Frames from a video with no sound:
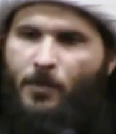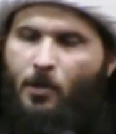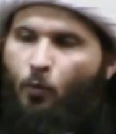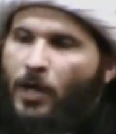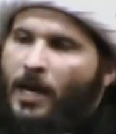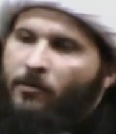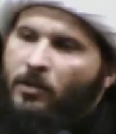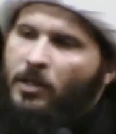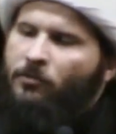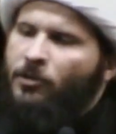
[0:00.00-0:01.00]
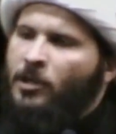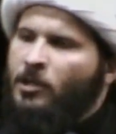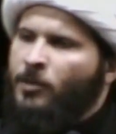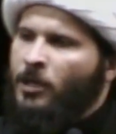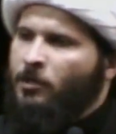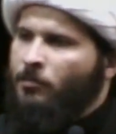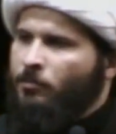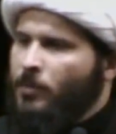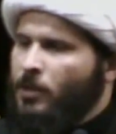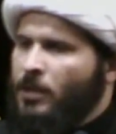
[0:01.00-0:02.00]
We have a living
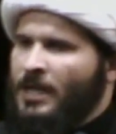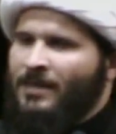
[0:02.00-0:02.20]
imam